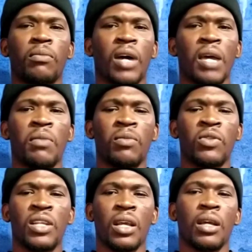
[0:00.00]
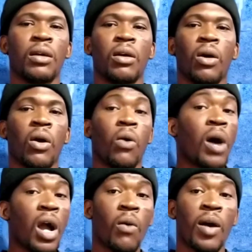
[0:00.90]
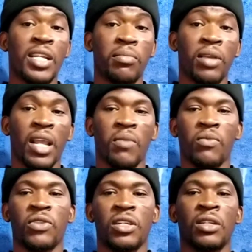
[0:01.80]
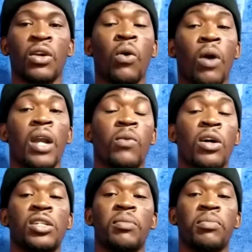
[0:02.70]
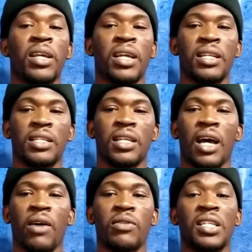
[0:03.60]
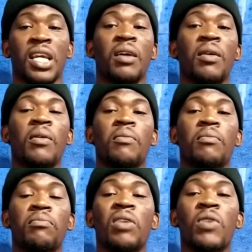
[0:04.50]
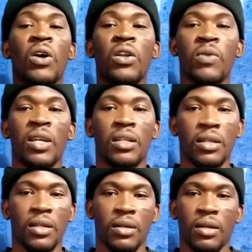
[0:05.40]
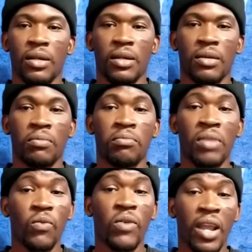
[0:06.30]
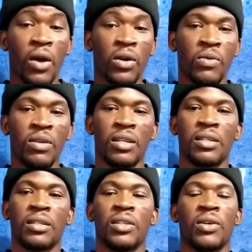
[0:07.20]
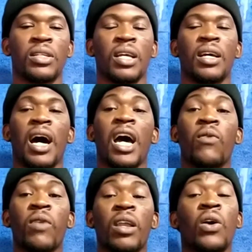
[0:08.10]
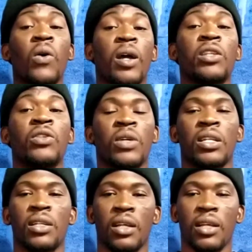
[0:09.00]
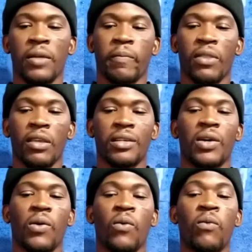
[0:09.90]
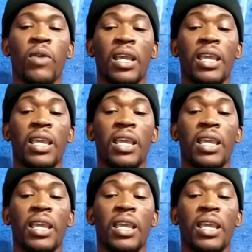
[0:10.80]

my mom would say, go and go wash the plate then, which is go and wash the plates. I would say, me we go do it. Me we go do it. So say, I will go and do it. So we